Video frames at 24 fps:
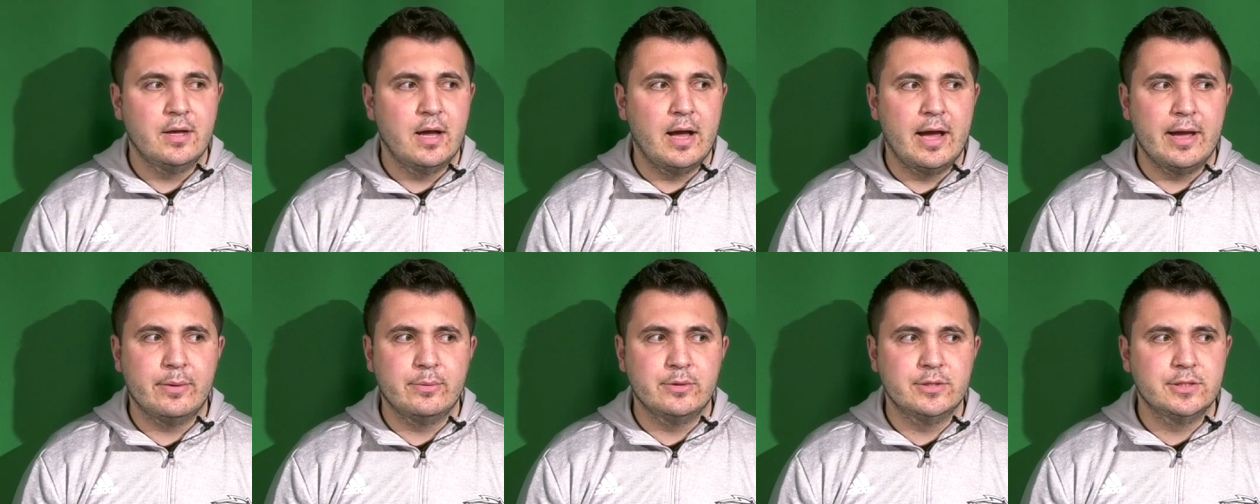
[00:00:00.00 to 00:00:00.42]

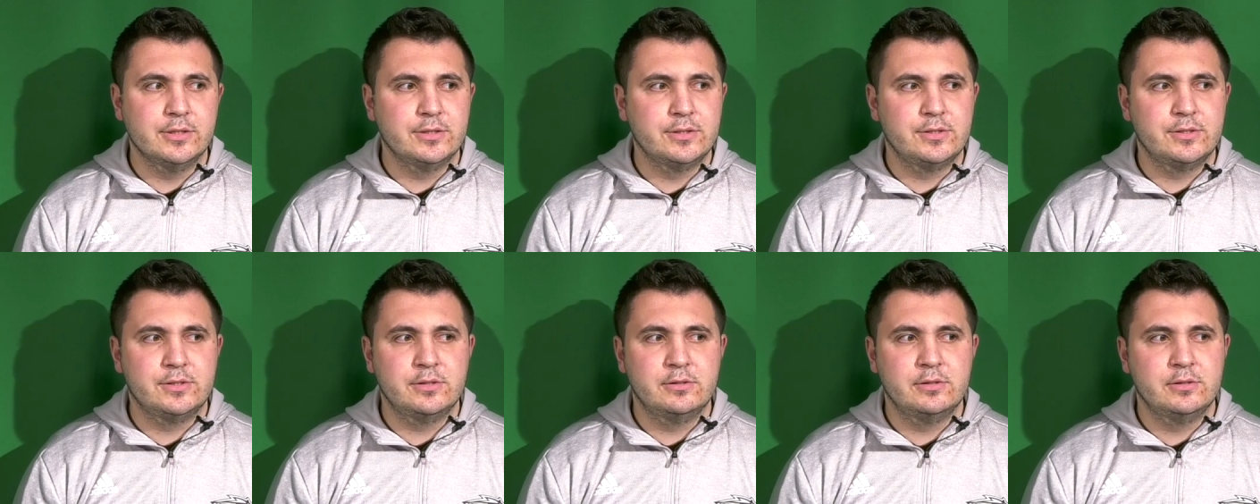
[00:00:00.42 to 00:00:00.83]
it
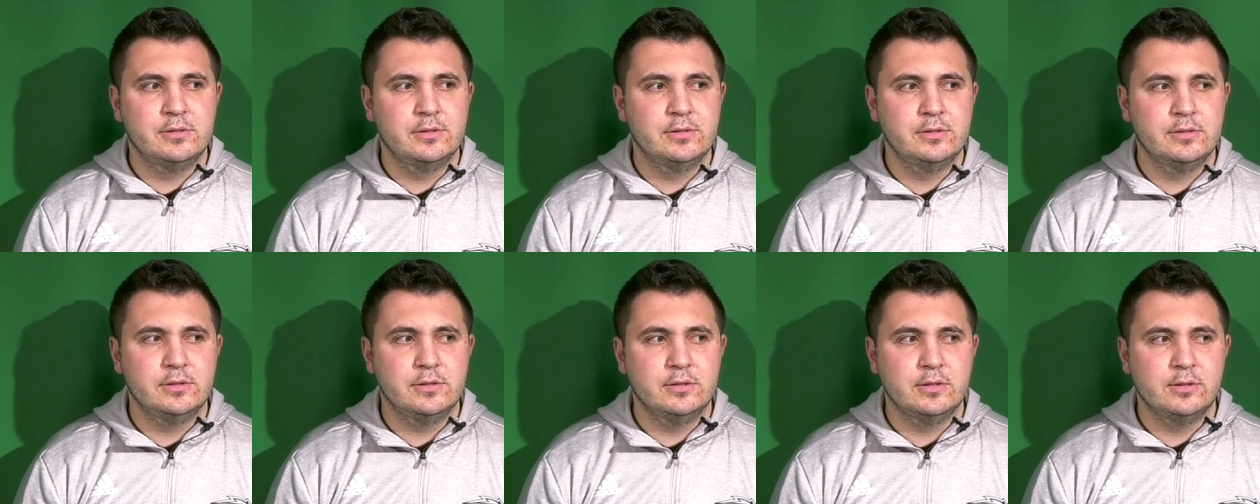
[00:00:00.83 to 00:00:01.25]
was
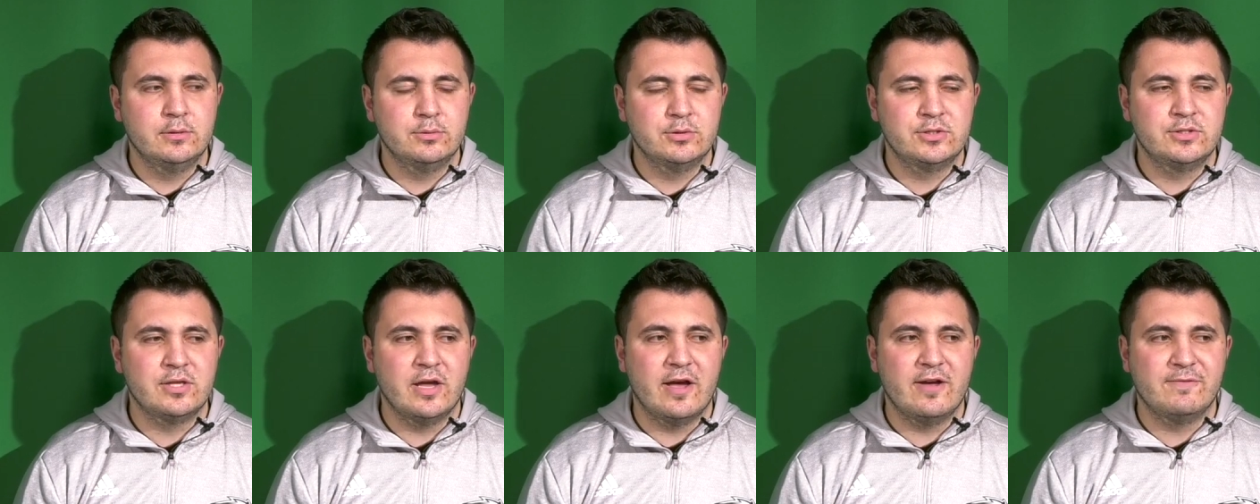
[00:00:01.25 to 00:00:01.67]

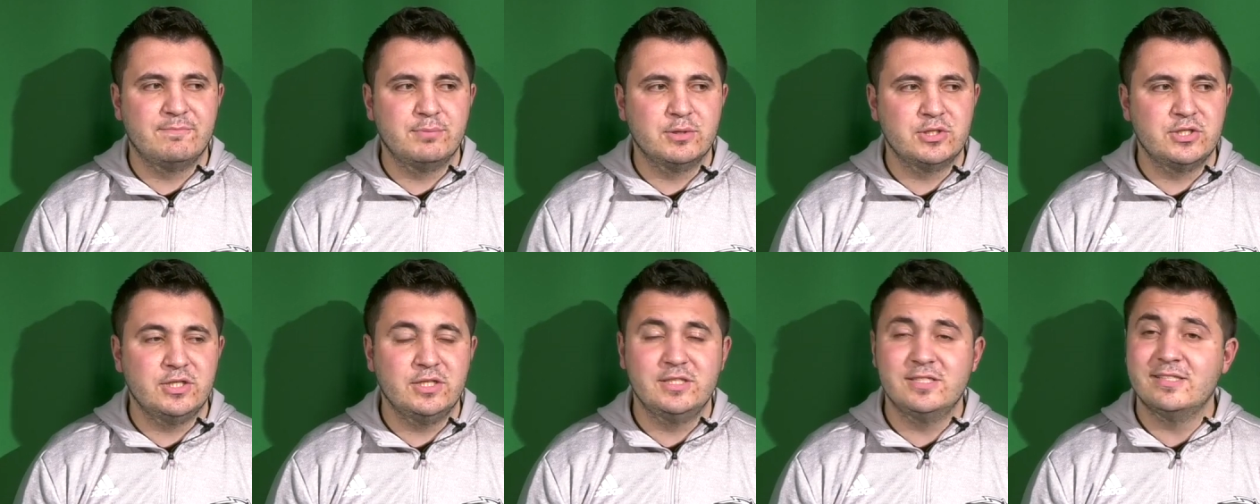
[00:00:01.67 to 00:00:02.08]
tough,
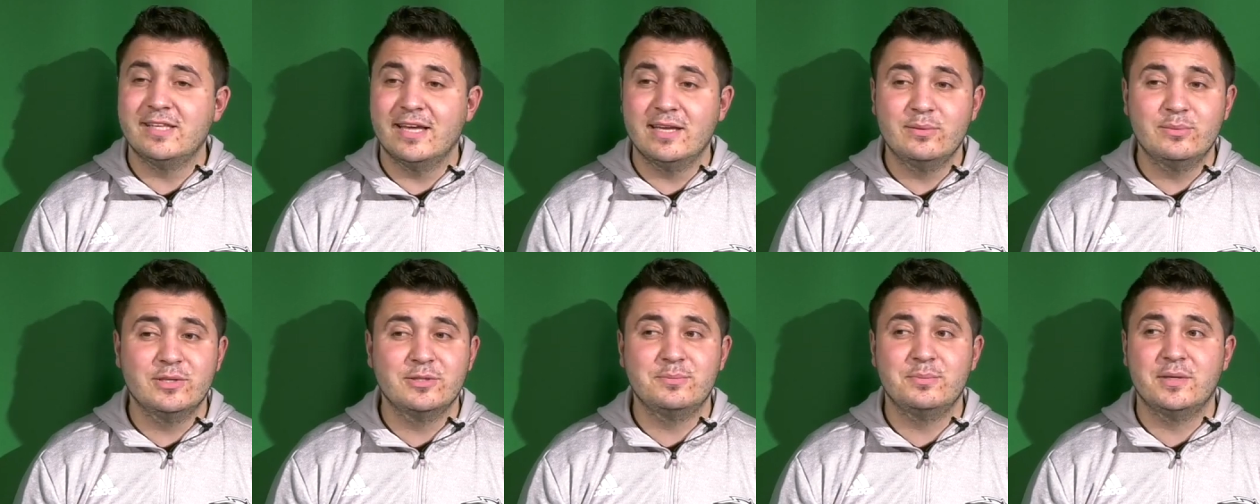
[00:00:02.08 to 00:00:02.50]
but she
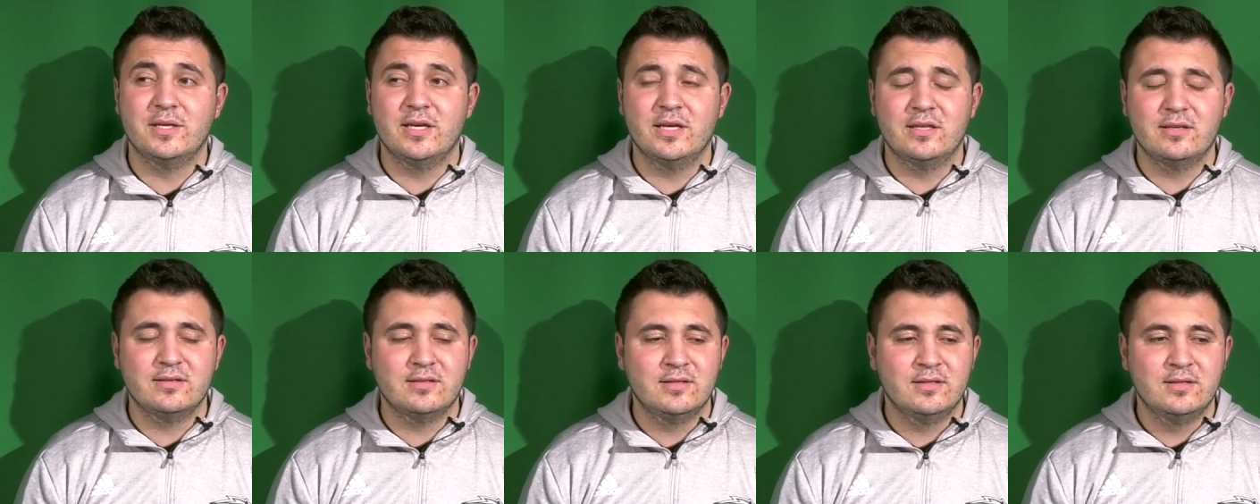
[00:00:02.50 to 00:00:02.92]
stayed with
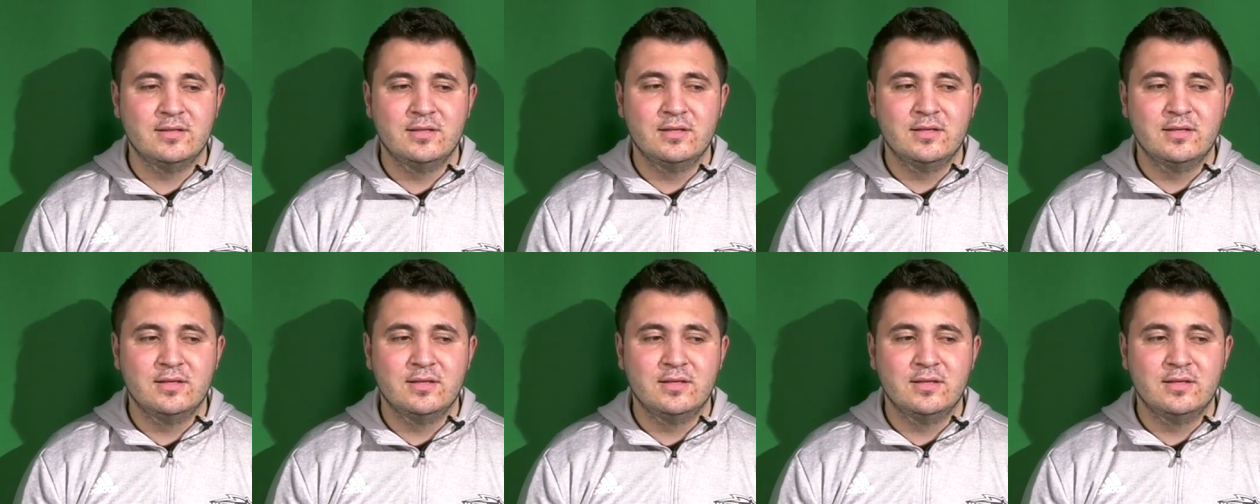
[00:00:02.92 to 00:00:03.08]
me.